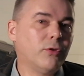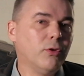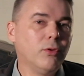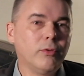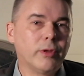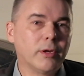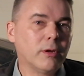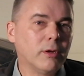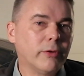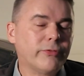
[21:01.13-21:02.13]
to
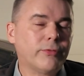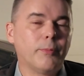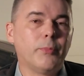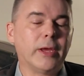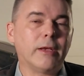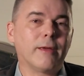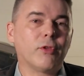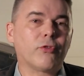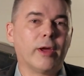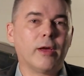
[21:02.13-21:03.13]
the beginning of
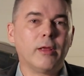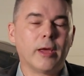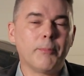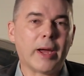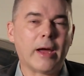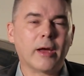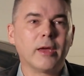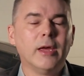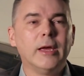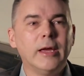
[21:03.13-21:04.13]
the trail and
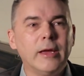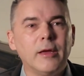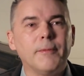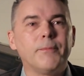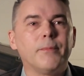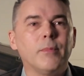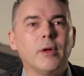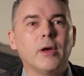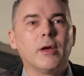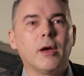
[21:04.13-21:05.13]
back,
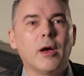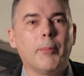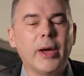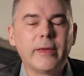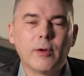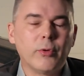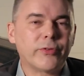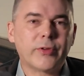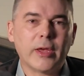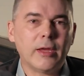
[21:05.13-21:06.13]
a bike that
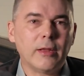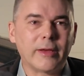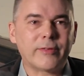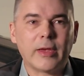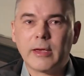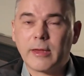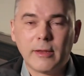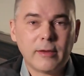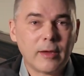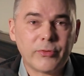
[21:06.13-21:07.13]
was say a
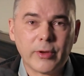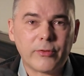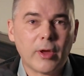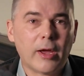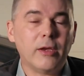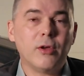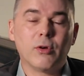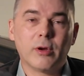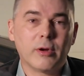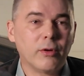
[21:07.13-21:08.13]
KTM 690
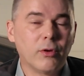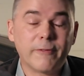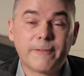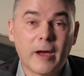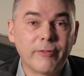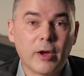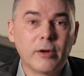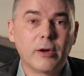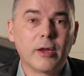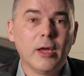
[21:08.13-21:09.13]
or a
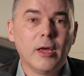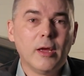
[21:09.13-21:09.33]
500,